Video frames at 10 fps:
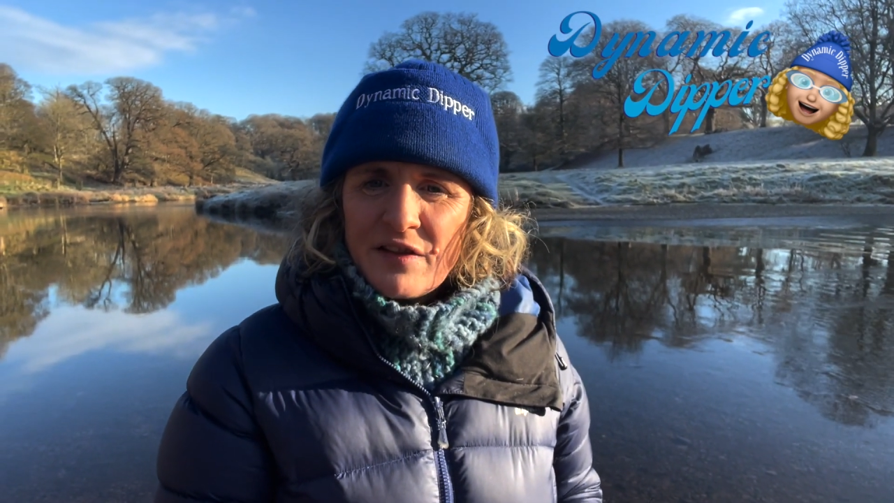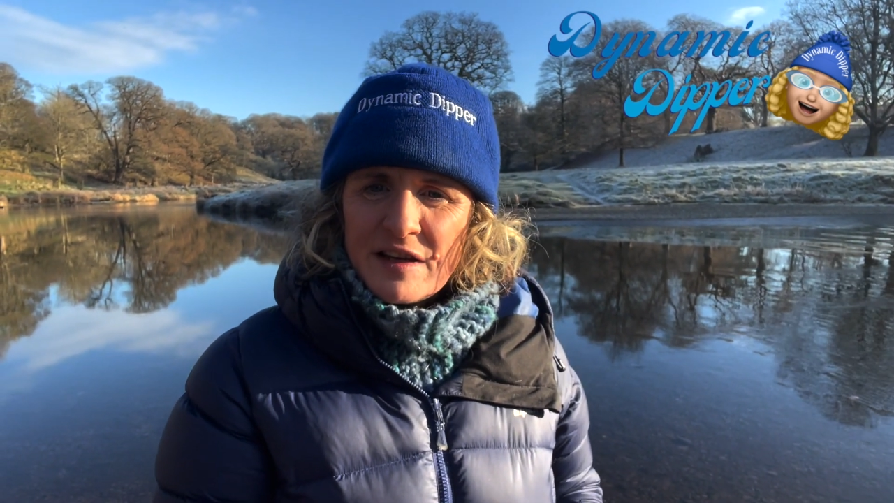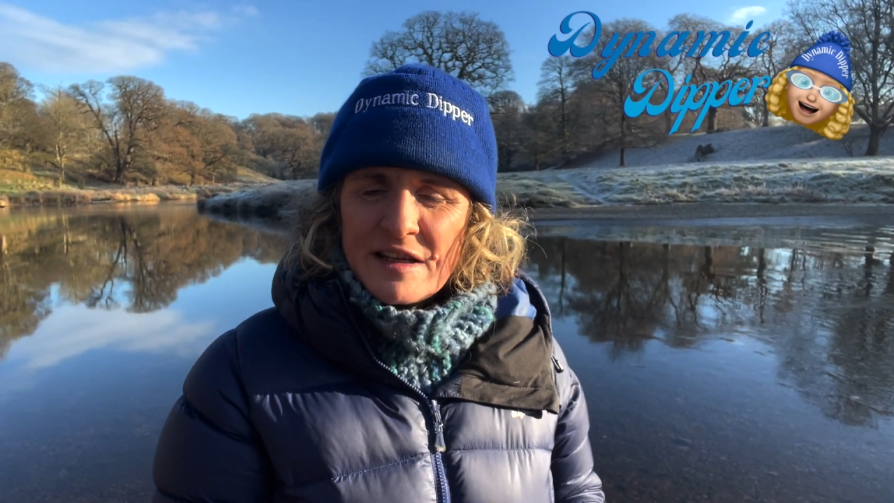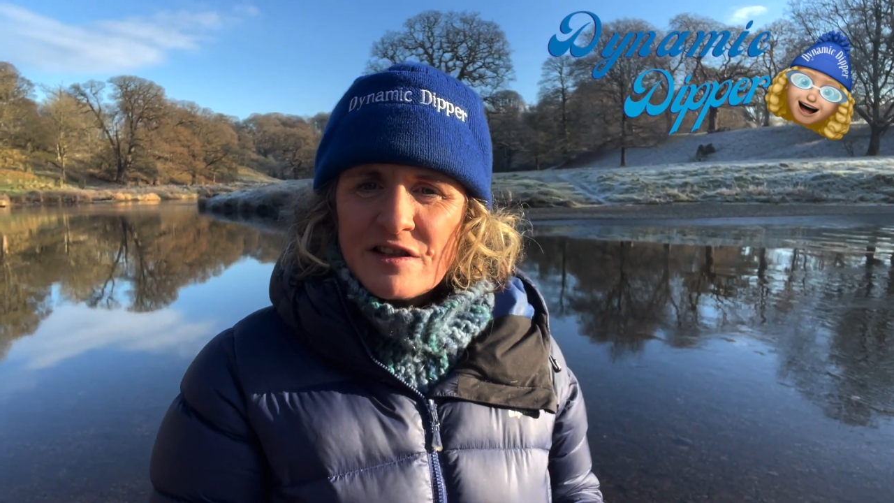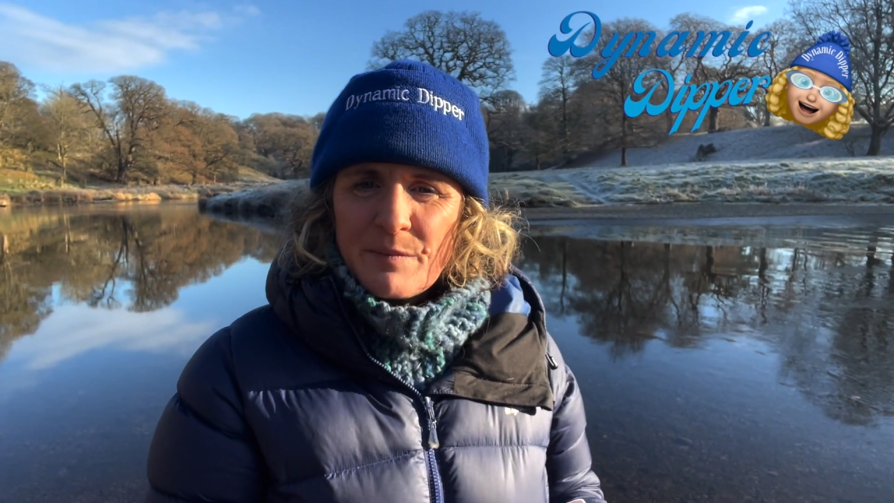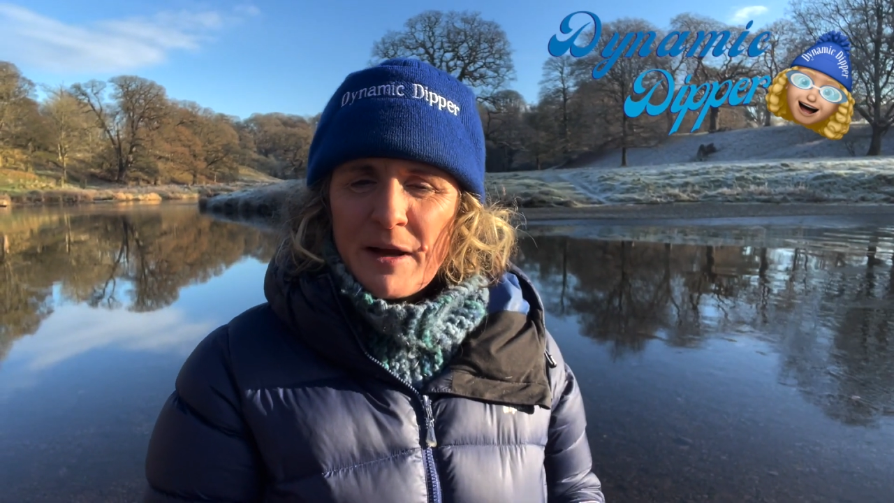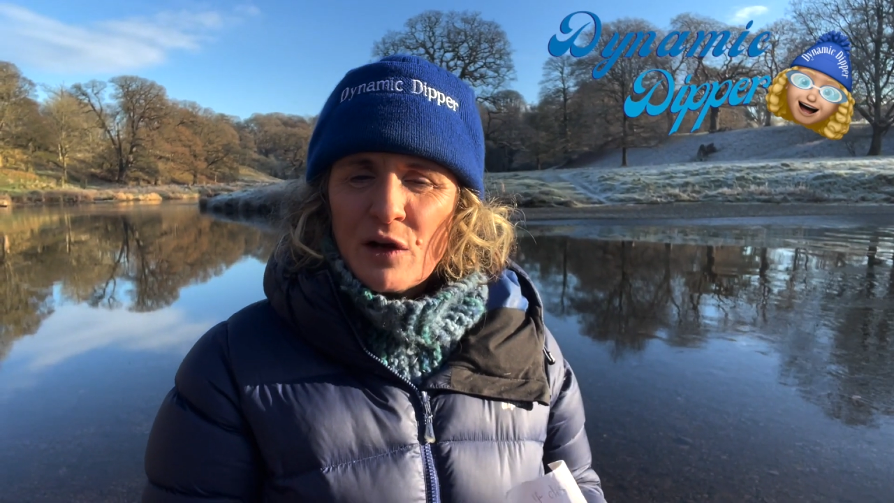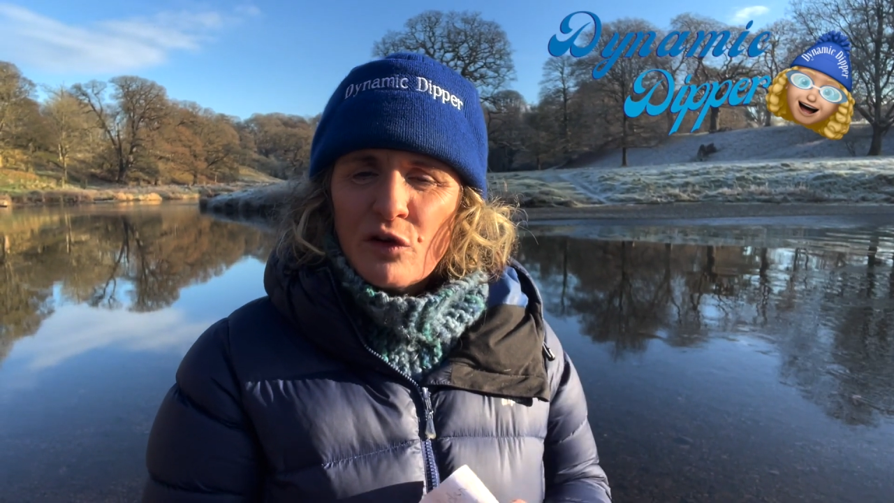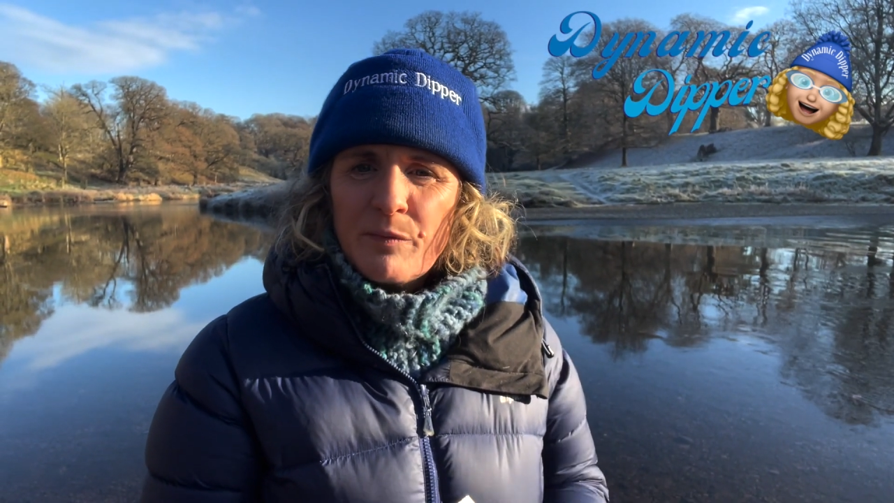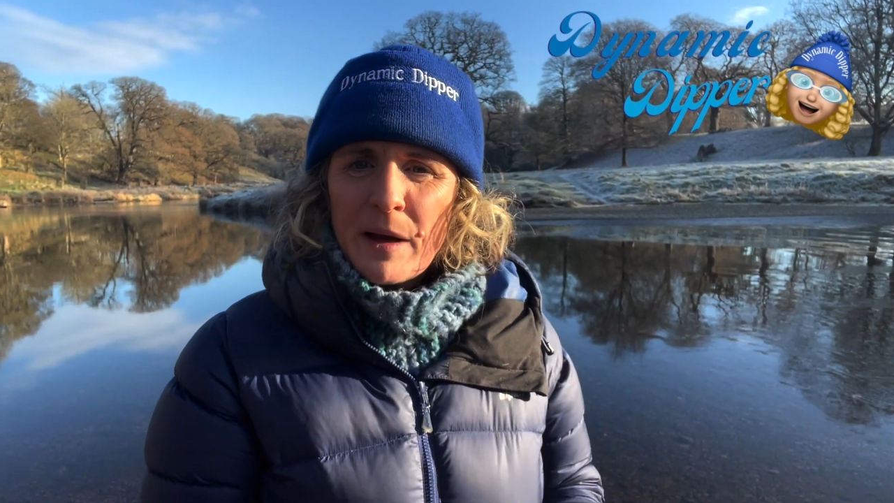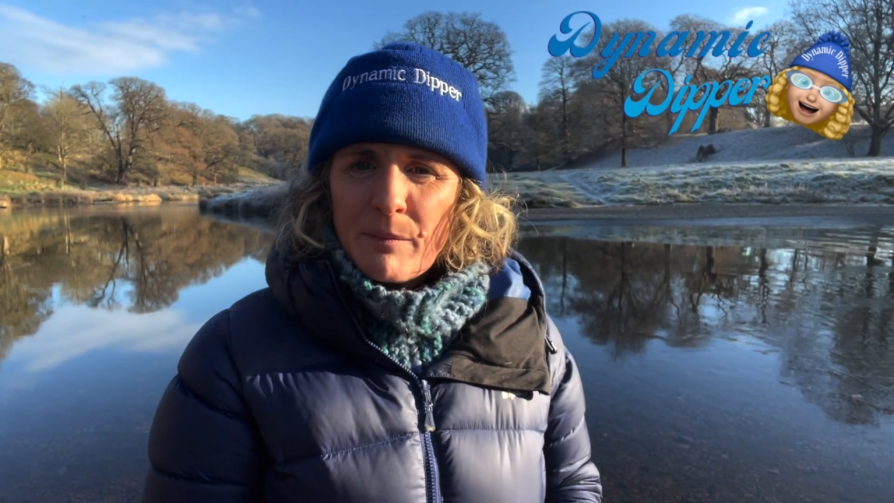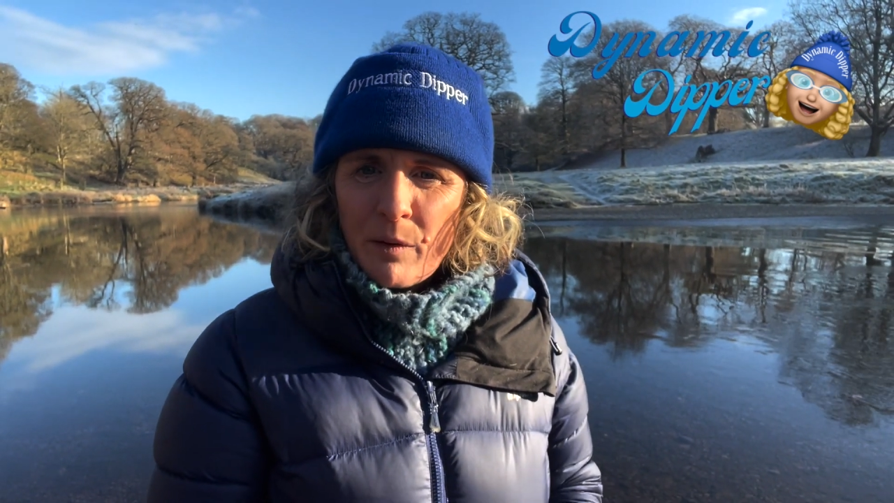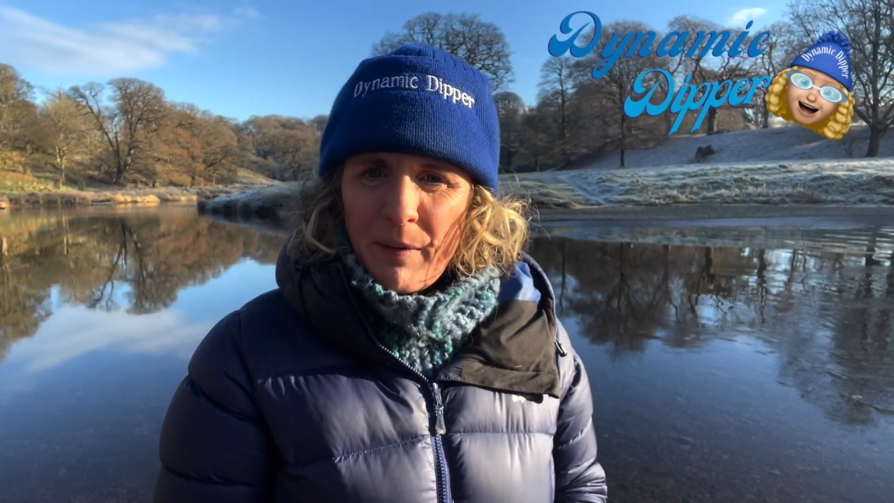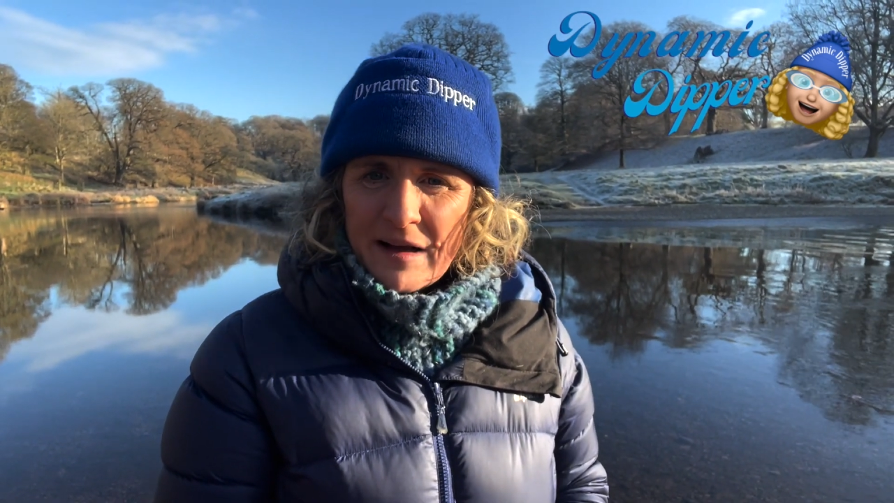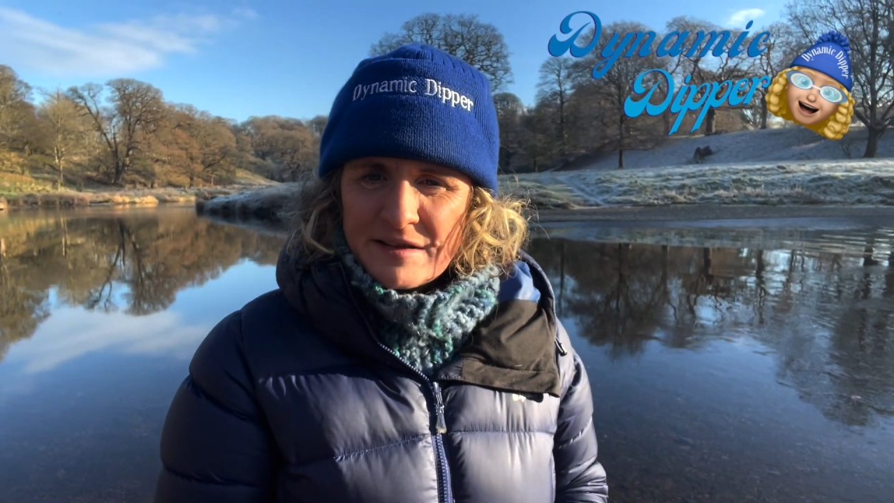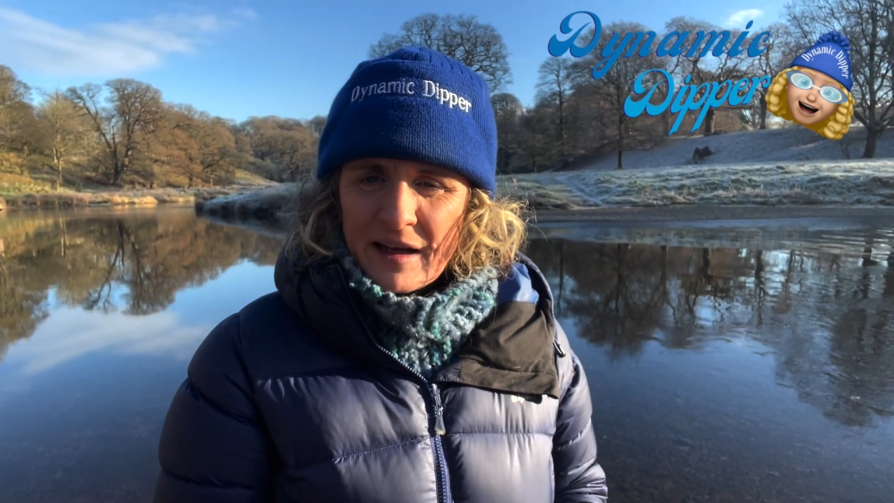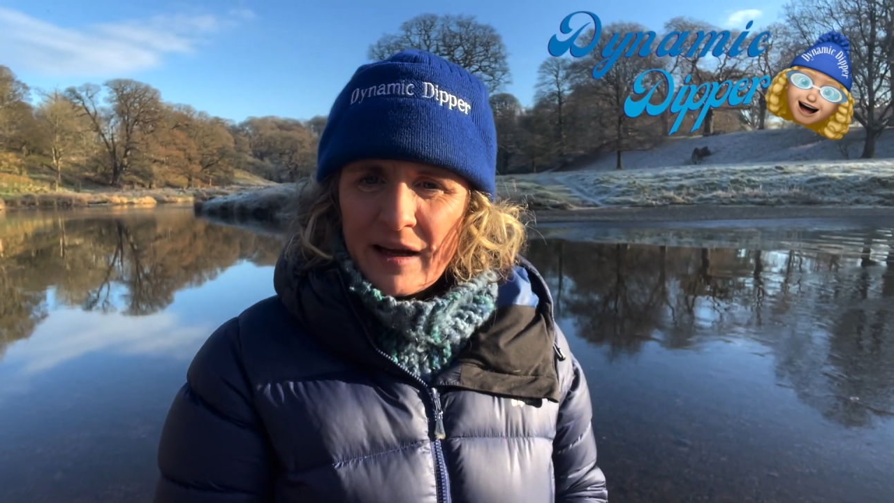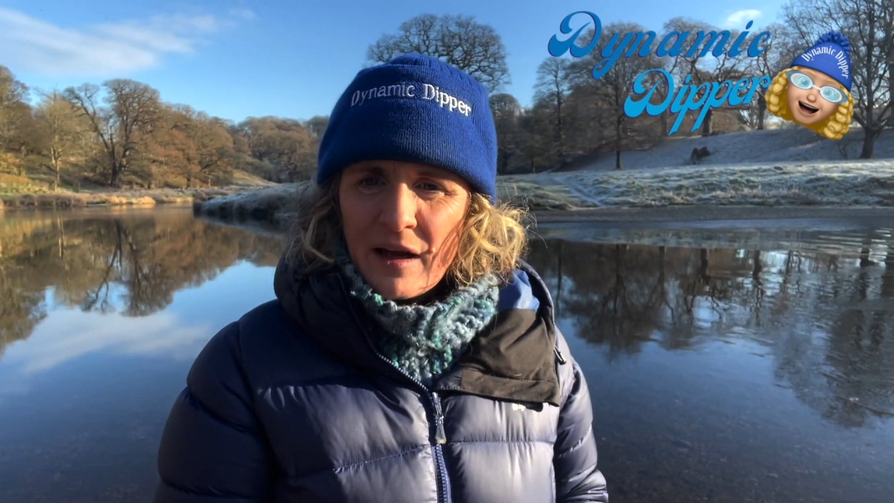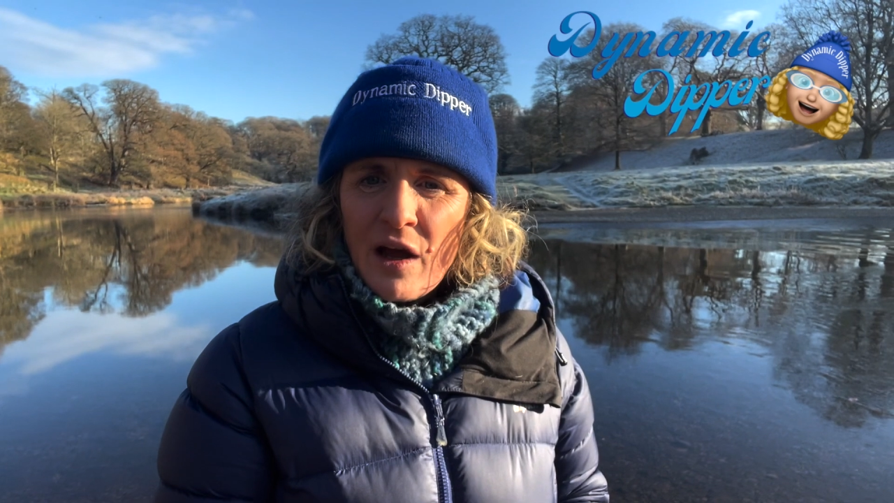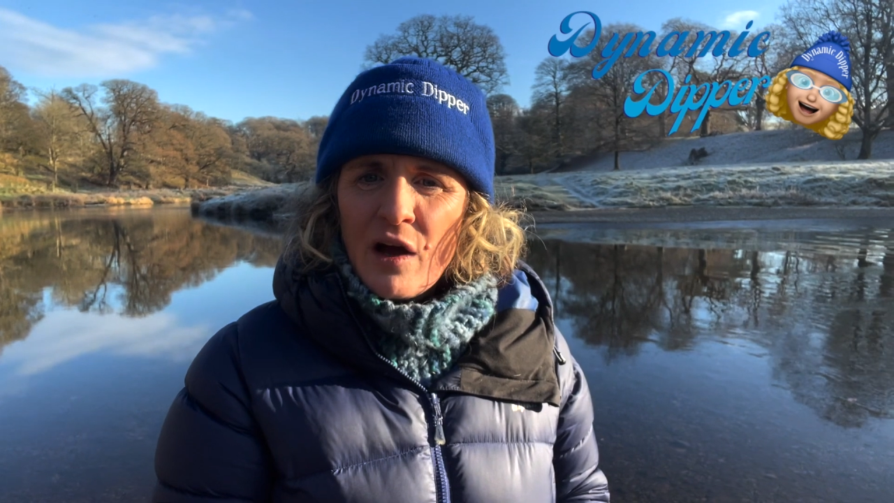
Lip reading: there needs to be enough people passing